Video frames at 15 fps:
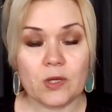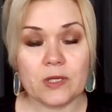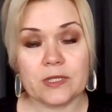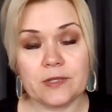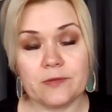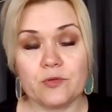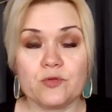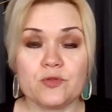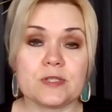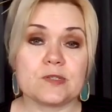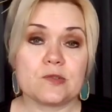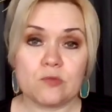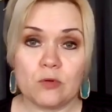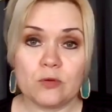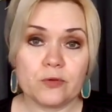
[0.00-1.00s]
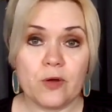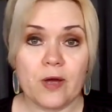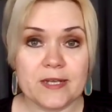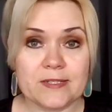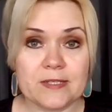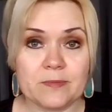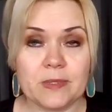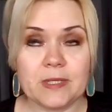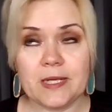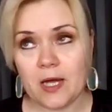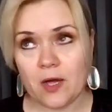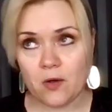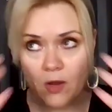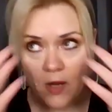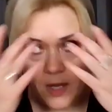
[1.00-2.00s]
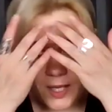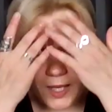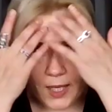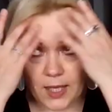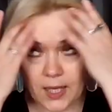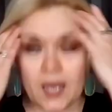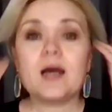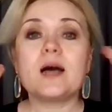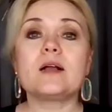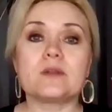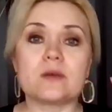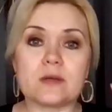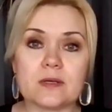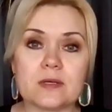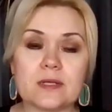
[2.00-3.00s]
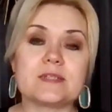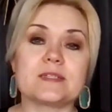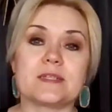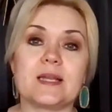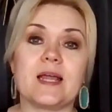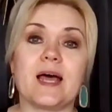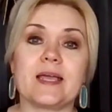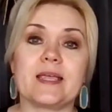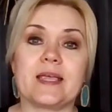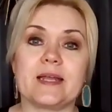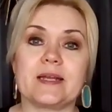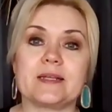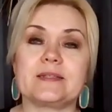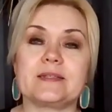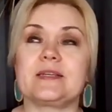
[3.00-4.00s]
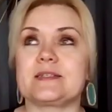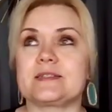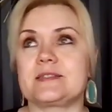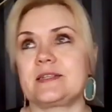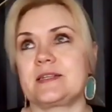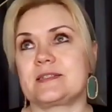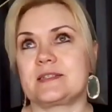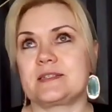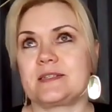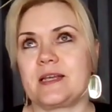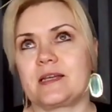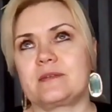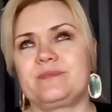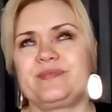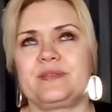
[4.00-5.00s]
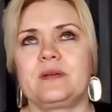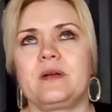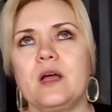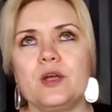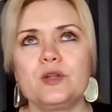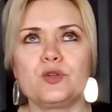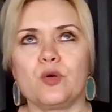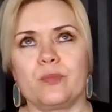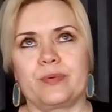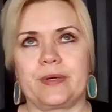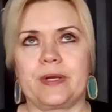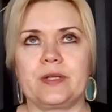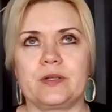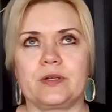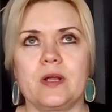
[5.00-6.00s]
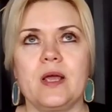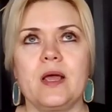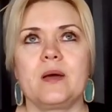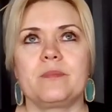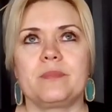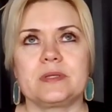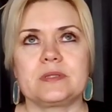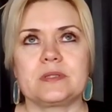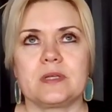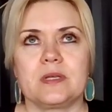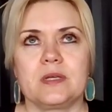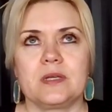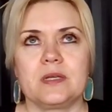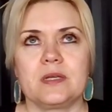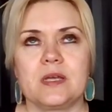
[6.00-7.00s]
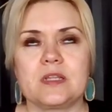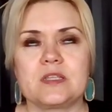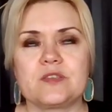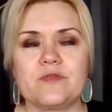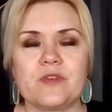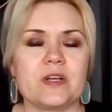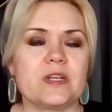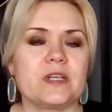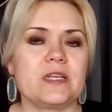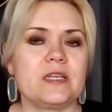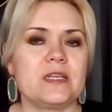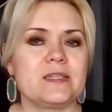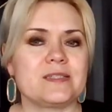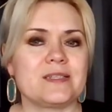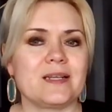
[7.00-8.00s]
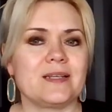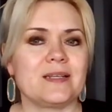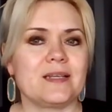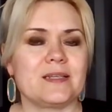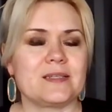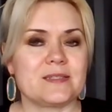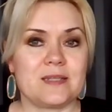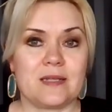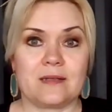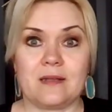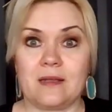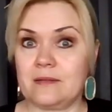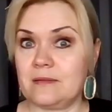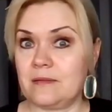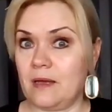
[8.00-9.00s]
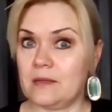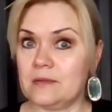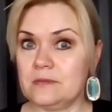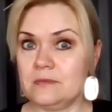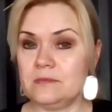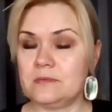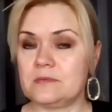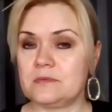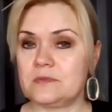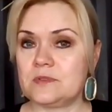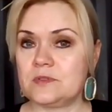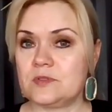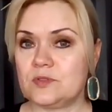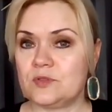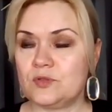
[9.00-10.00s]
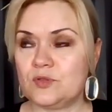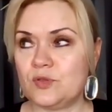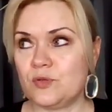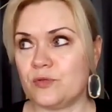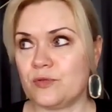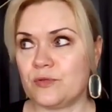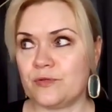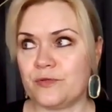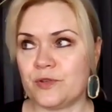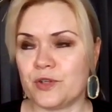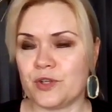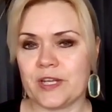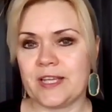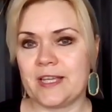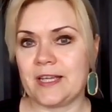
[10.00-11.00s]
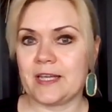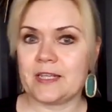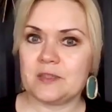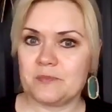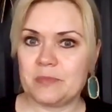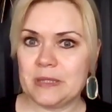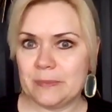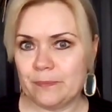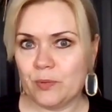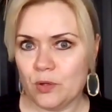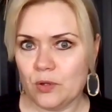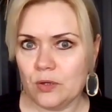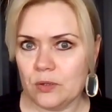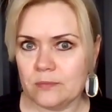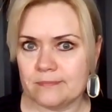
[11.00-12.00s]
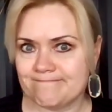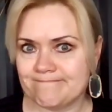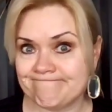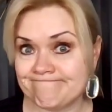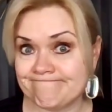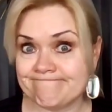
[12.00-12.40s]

Well, and if you just roll your eyes at me now, look, listen, I get it. Yes, yes, it's like no brainer, but it's very easily said than done to forget people,